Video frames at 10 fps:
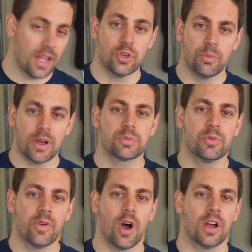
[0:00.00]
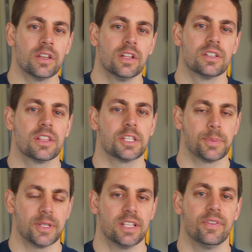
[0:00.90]
And you must move on to the
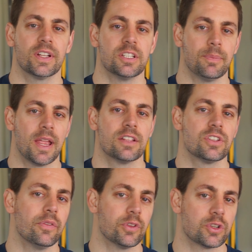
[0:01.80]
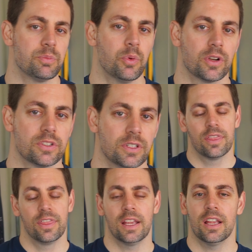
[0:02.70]
specific demands of your sport.
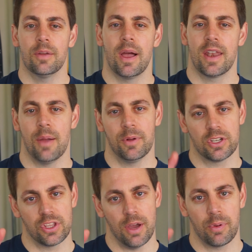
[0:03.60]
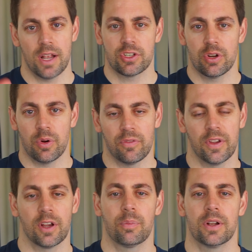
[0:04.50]
Thinking about how much thumb pressure or
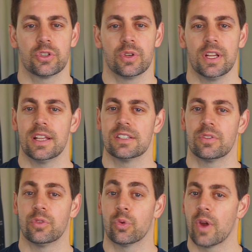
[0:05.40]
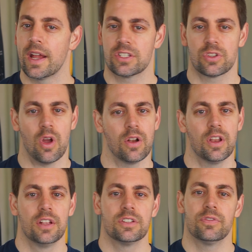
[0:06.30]
finger pressure you need is a great start
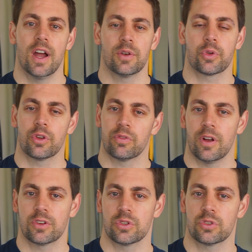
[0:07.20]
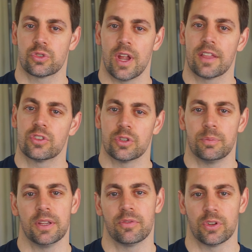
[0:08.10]
to find where your functional strength should
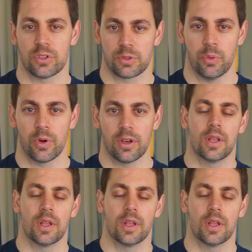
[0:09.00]
be for your sport.